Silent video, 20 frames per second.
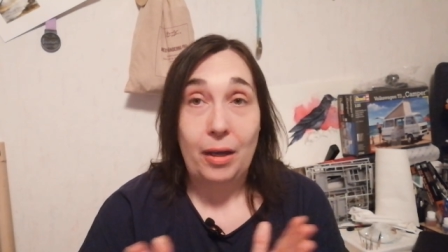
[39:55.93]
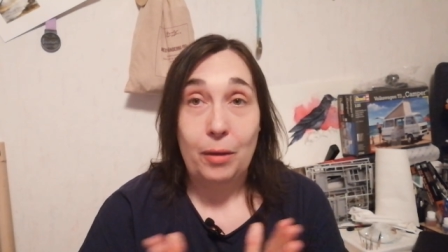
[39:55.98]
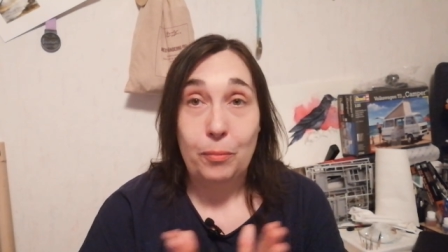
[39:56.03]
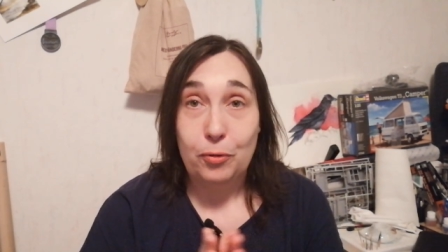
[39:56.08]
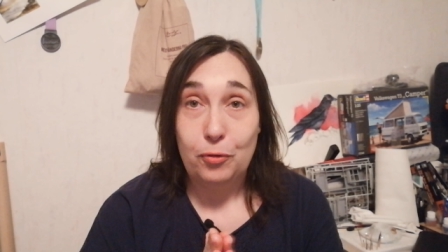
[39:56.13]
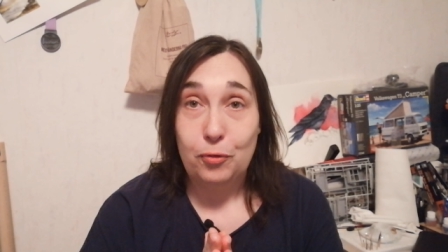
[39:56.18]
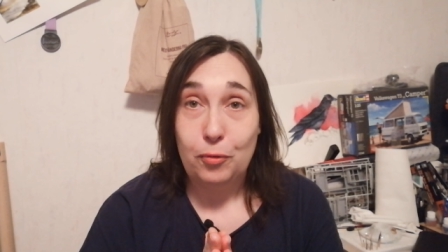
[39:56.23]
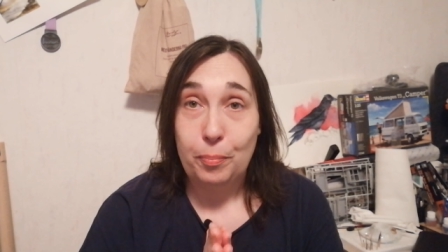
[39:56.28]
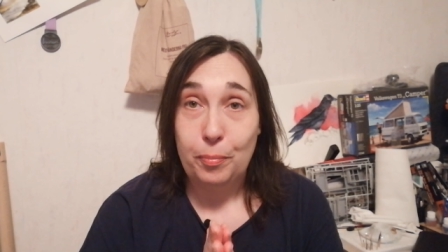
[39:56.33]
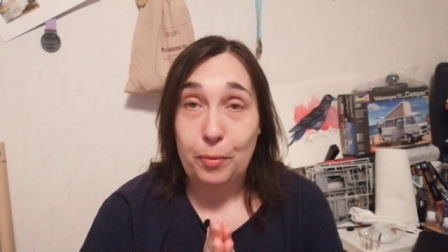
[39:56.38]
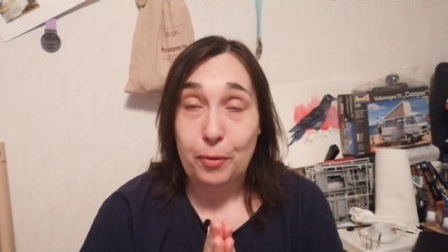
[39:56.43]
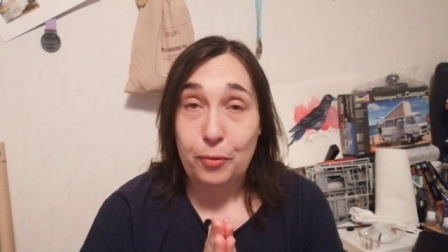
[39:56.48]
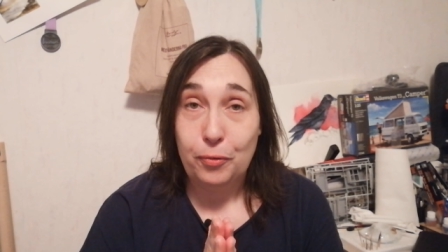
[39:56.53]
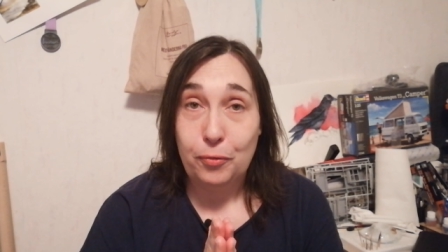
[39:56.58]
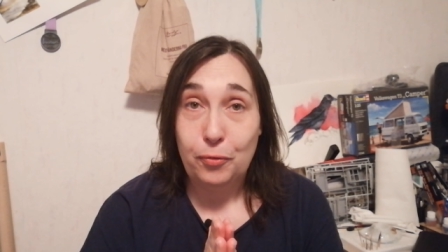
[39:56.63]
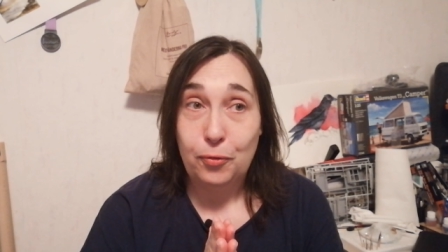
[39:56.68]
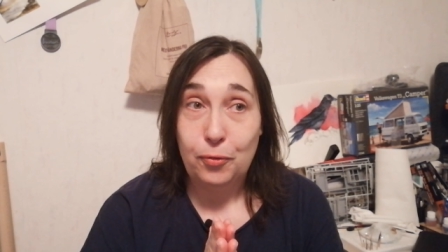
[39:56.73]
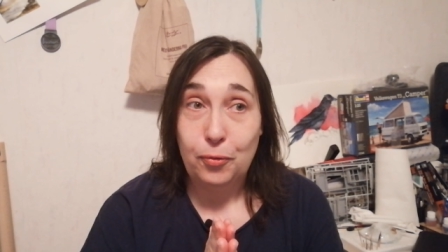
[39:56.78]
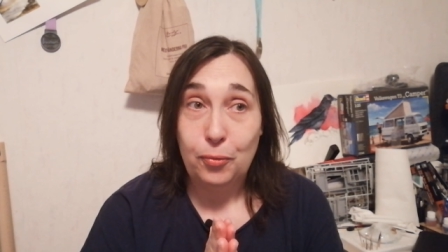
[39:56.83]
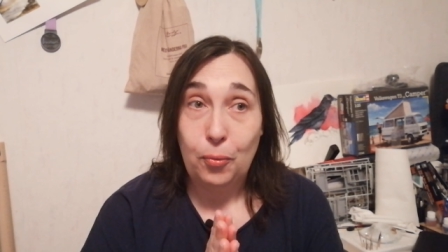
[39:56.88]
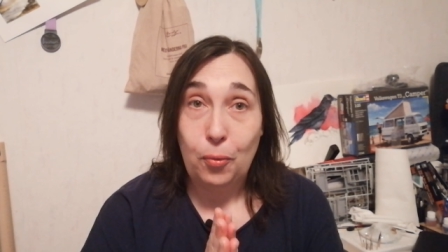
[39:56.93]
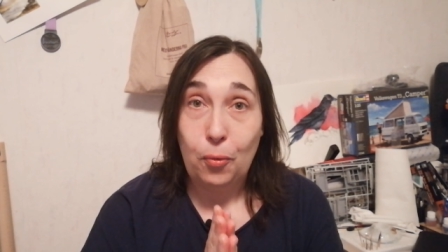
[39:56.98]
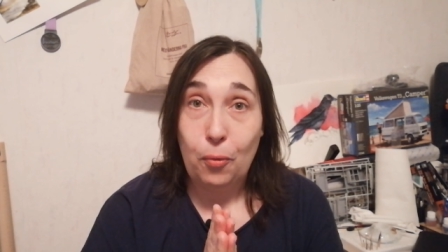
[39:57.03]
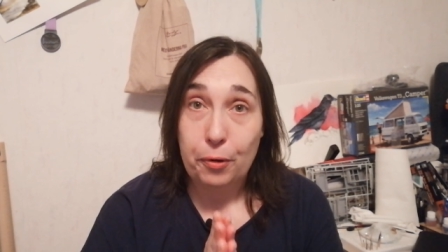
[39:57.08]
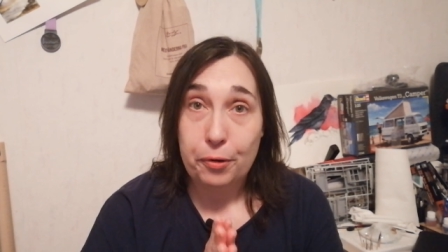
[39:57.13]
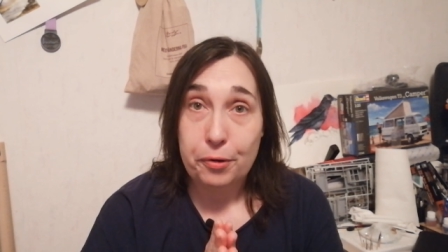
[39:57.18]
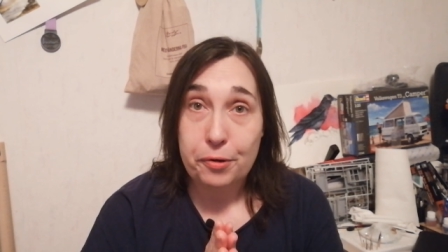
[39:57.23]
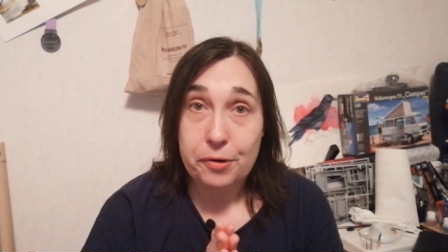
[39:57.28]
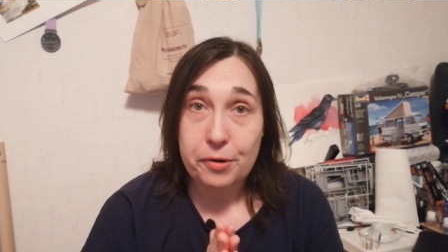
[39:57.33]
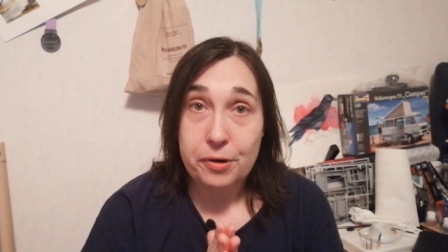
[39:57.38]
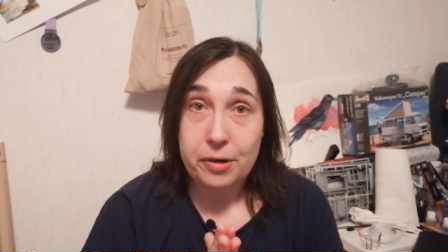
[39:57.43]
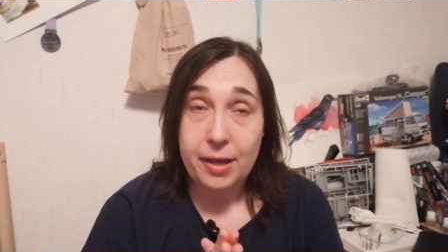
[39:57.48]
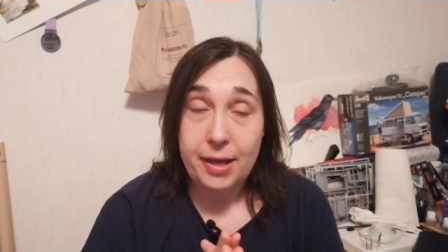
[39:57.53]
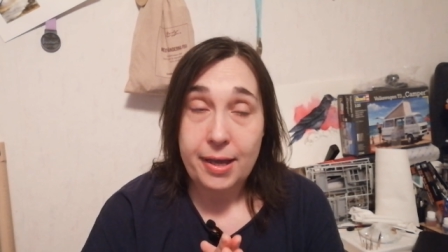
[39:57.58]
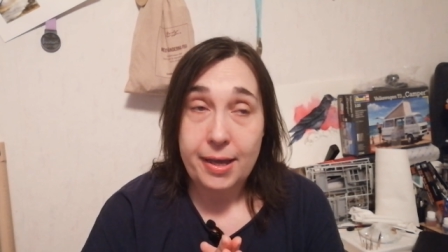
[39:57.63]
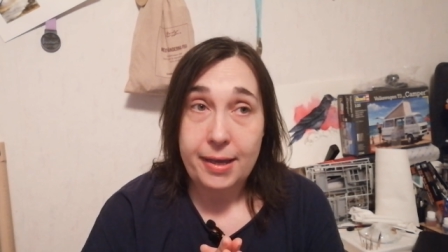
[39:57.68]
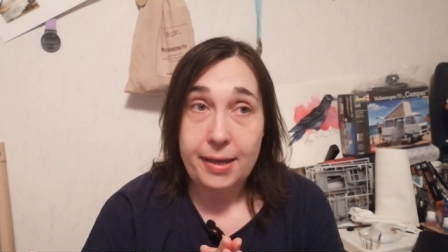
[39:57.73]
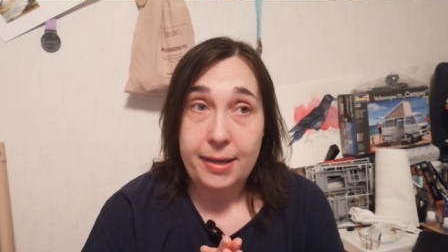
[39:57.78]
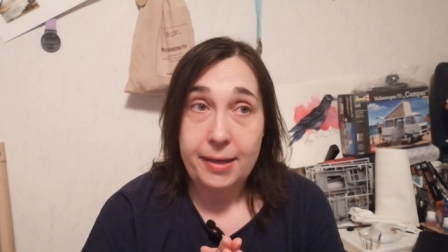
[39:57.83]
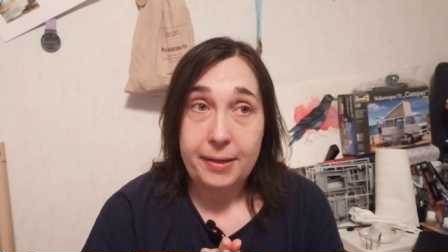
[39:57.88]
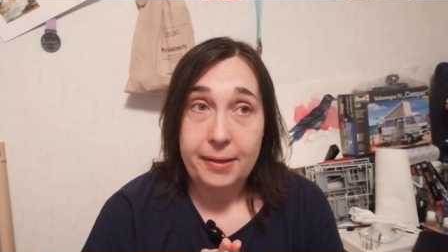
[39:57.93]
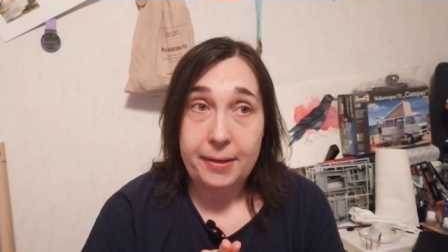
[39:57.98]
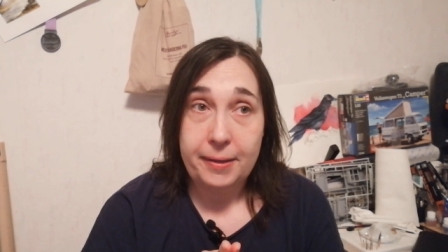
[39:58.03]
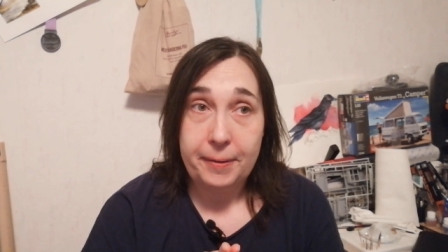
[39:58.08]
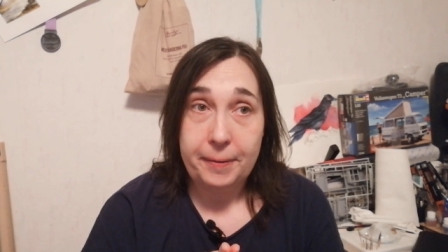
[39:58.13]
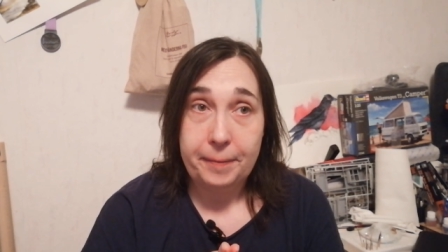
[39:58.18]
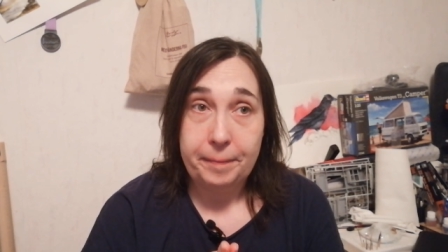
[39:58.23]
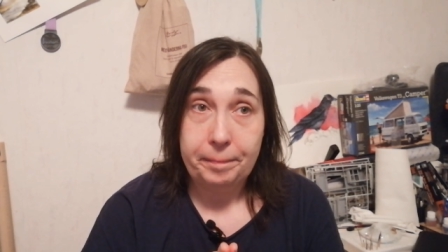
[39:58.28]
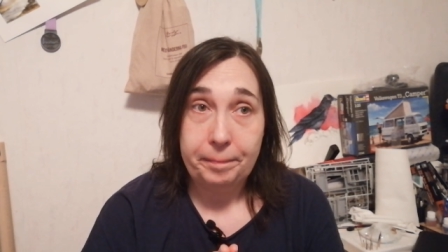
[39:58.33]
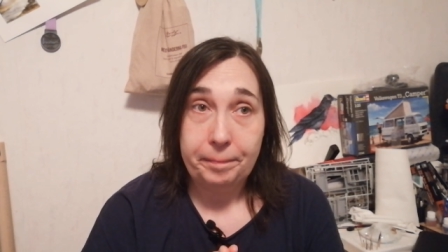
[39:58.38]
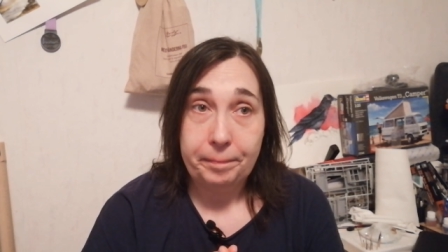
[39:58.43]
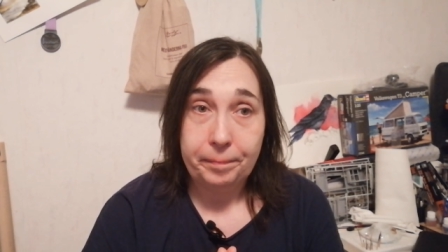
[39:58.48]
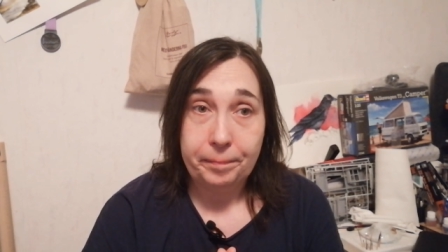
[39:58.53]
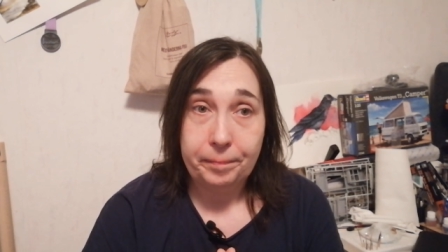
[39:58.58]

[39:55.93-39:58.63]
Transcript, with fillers: was supposed to order a